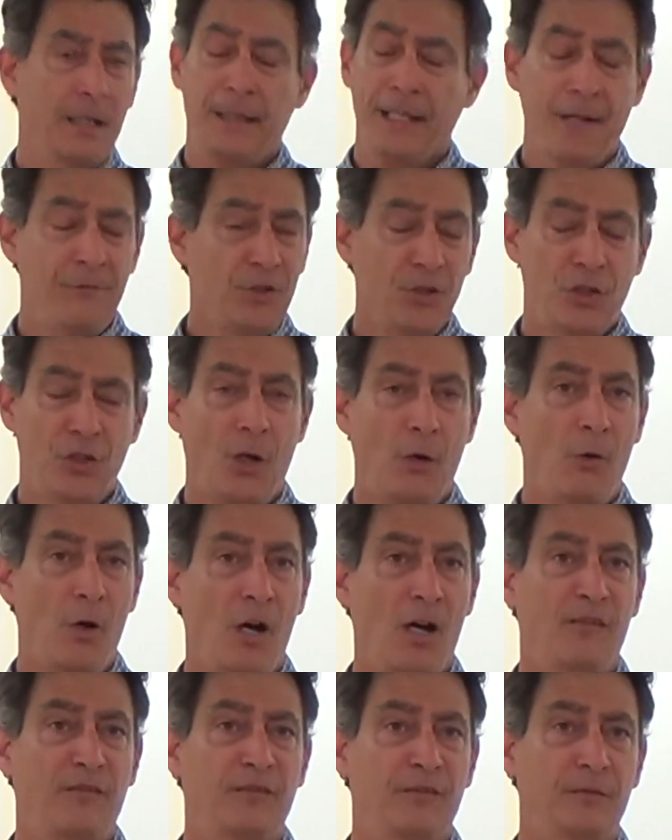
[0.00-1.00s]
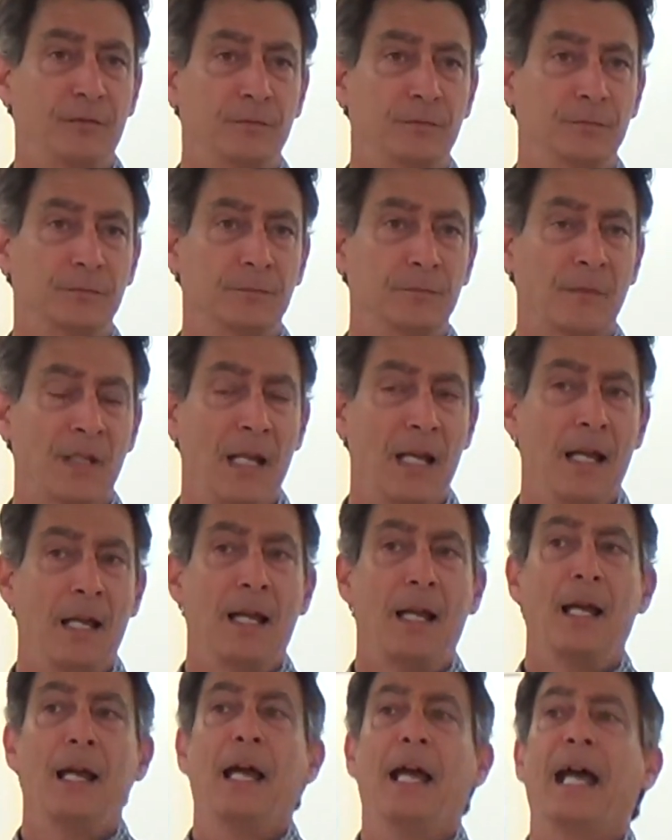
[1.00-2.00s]
Never show off.
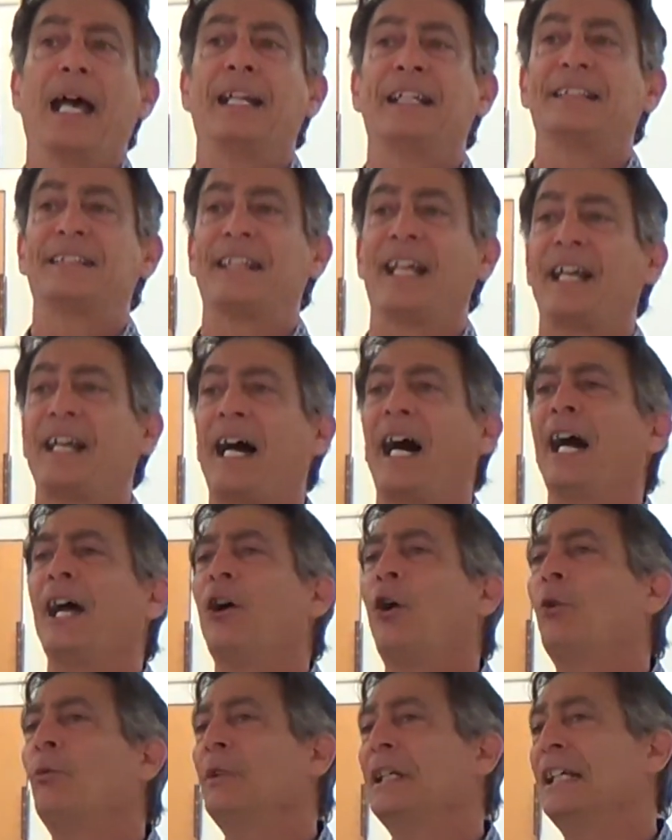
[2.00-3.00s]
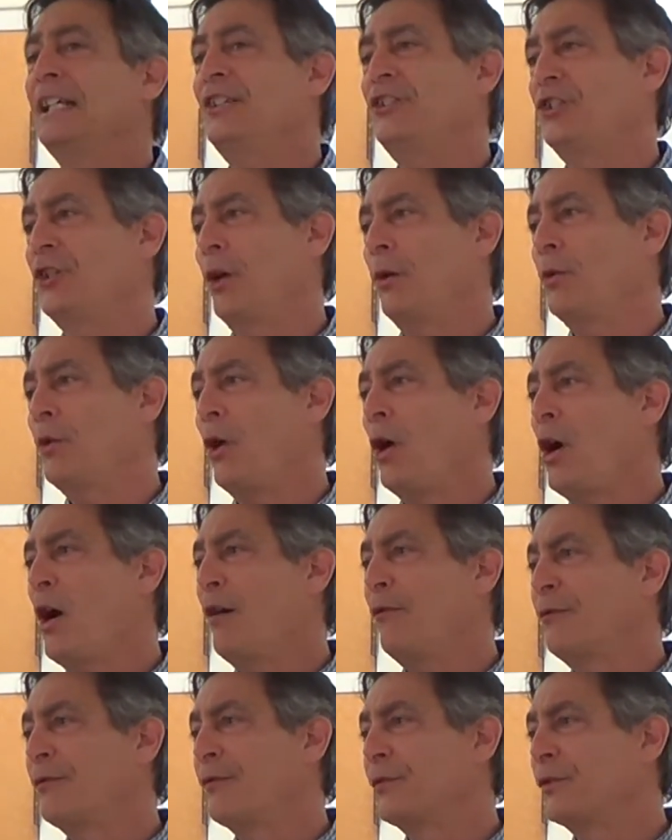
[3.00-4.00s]
And he said, I only showed
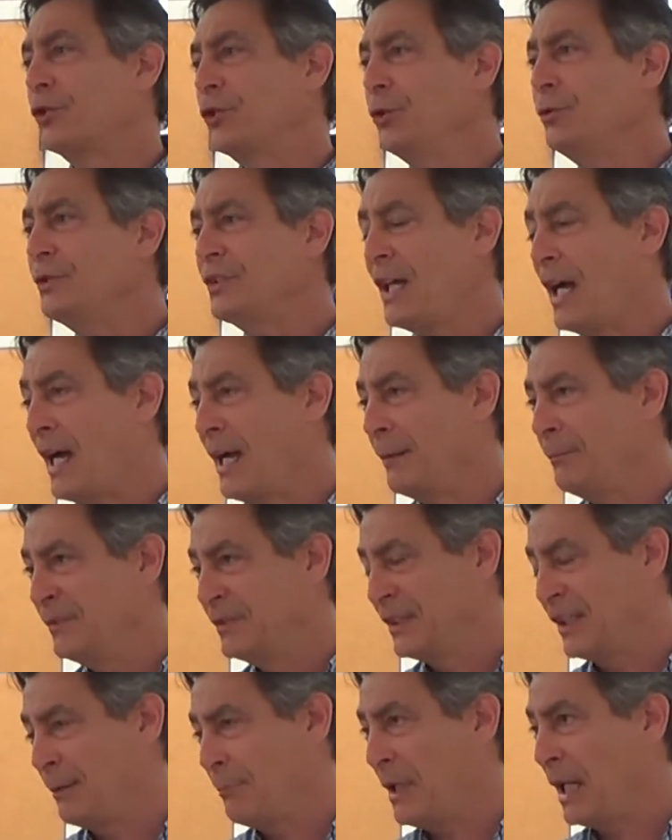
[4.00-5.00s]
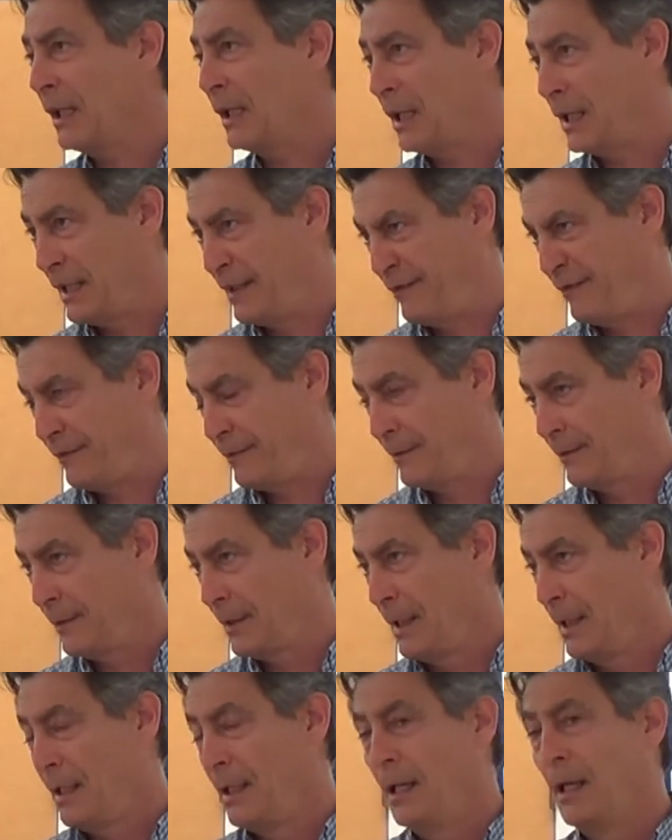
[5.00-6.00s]
off 2 times in my life.
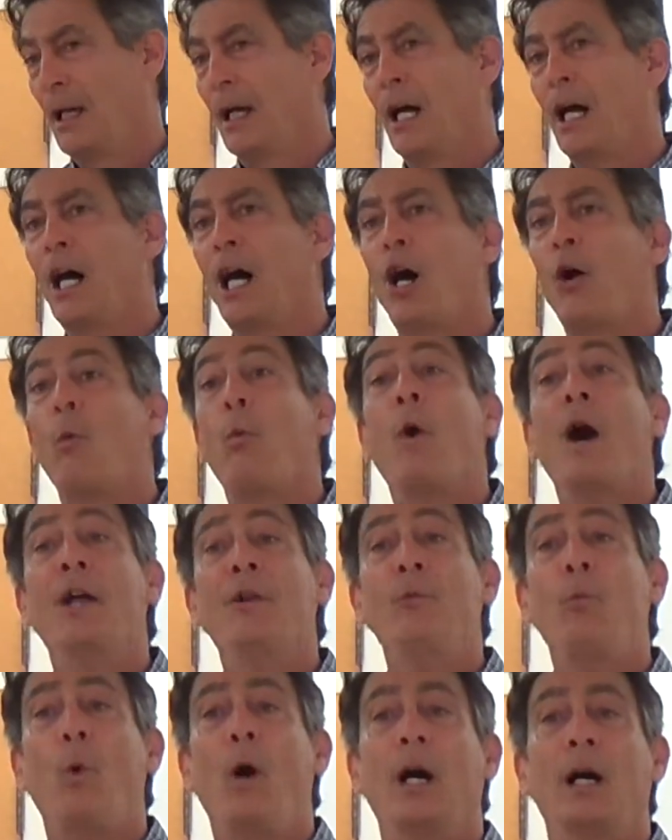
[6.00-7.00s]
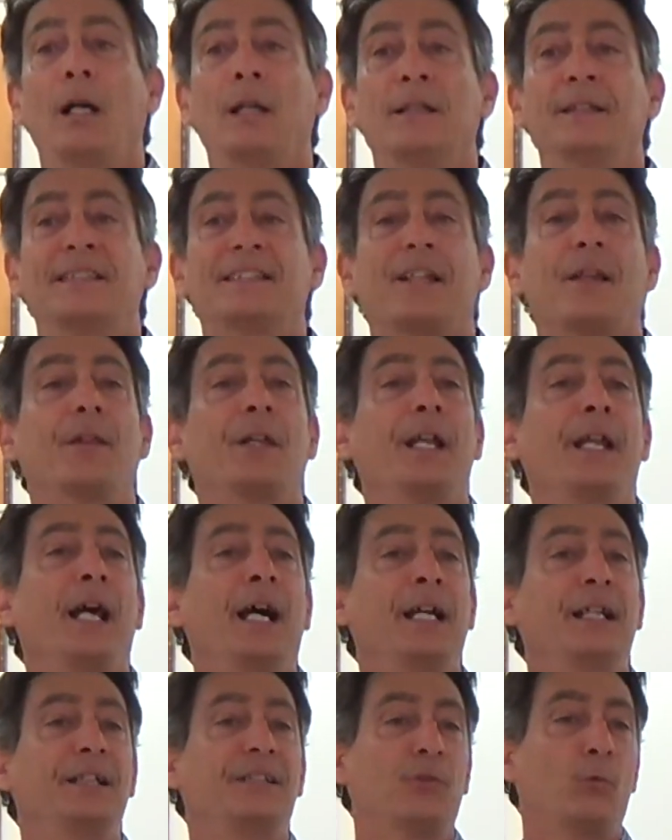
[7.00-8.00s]
One was the
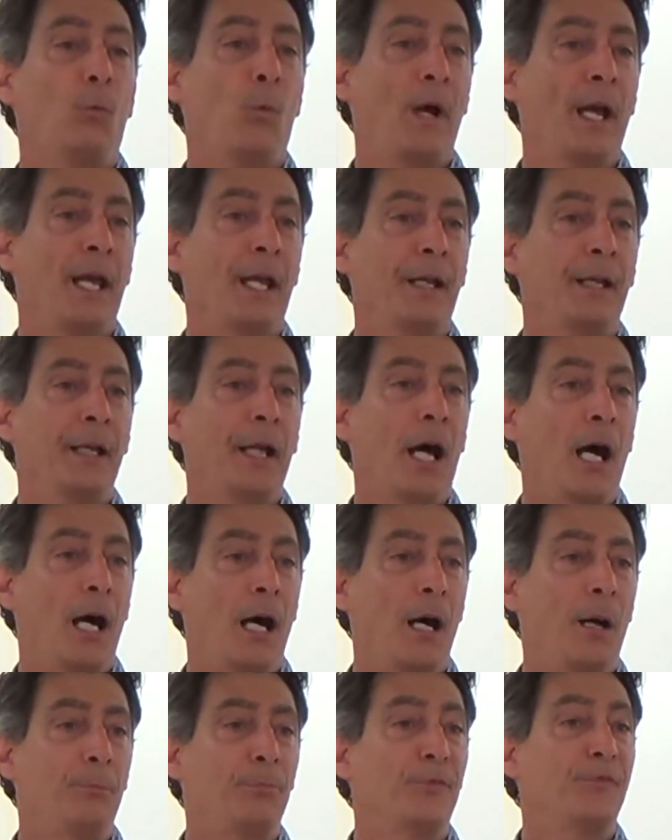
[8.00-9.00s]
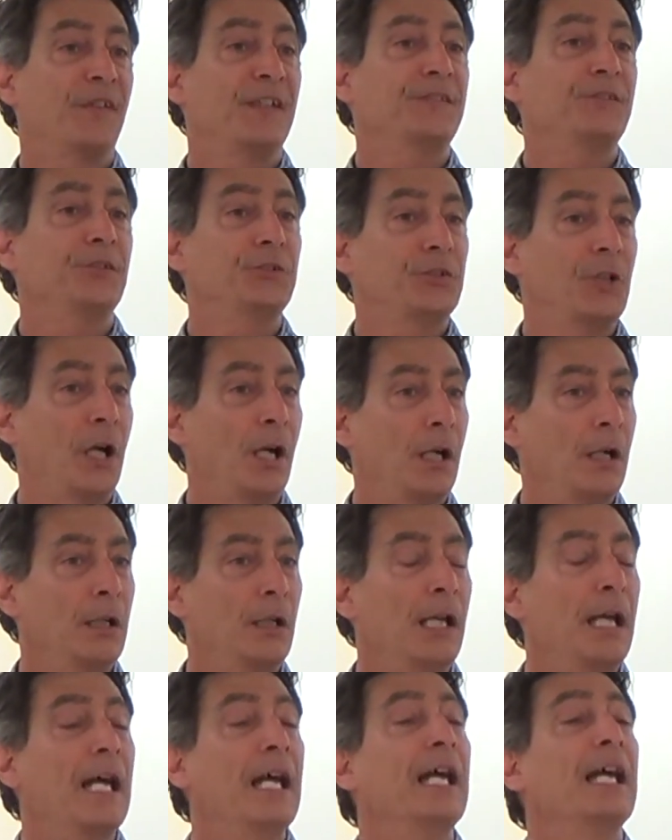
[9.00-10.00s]
night when Professor Zheng
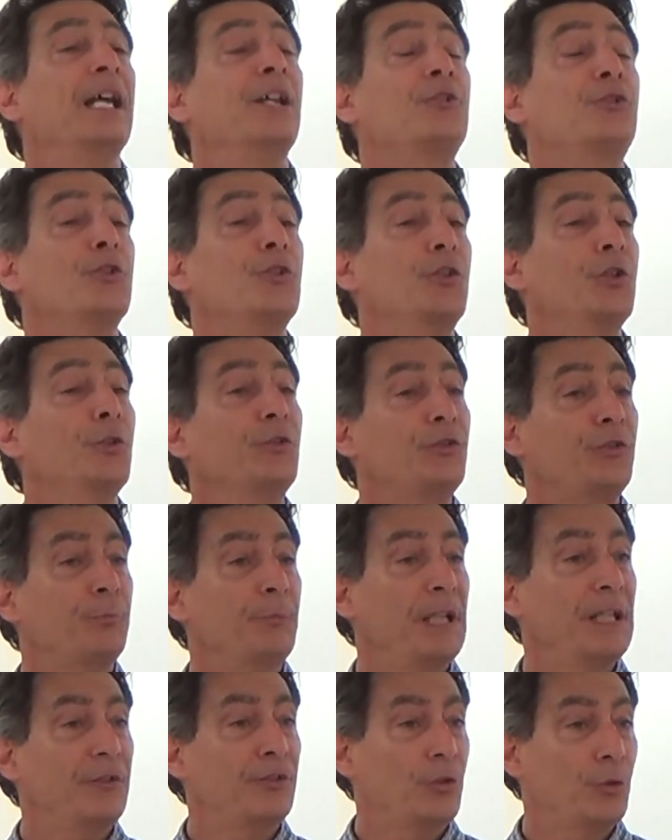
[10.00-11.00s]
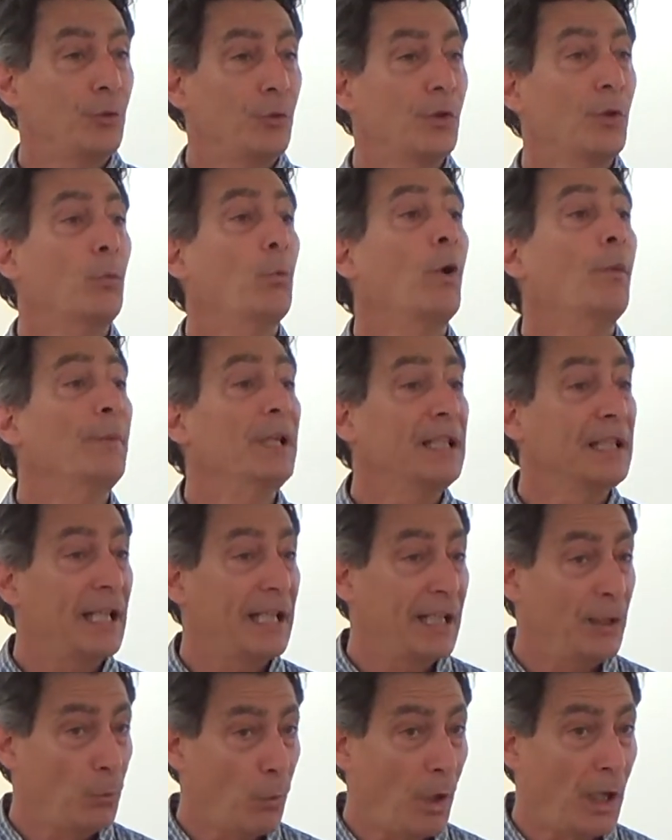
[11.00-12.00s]
introduced me to the woman
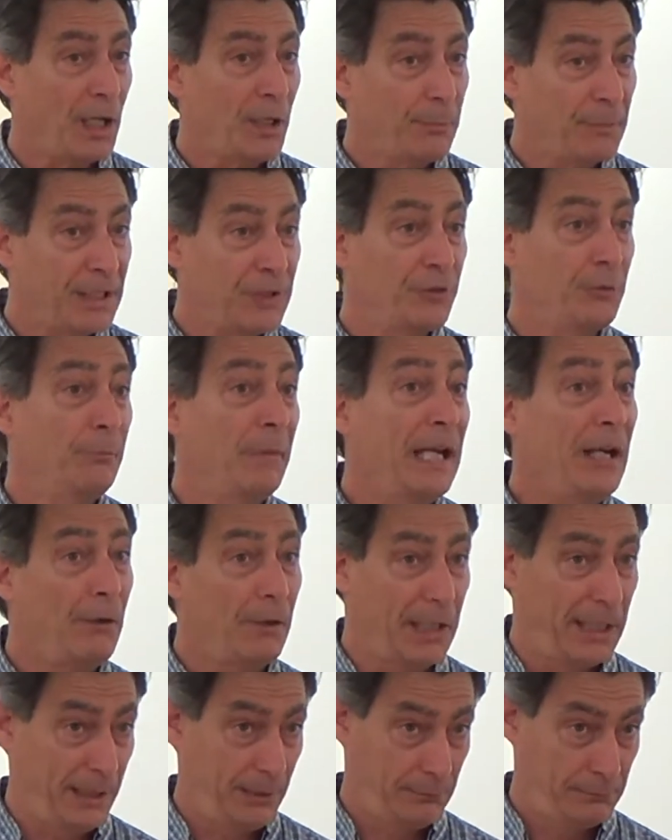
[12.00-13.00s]
that he wanted me to marry.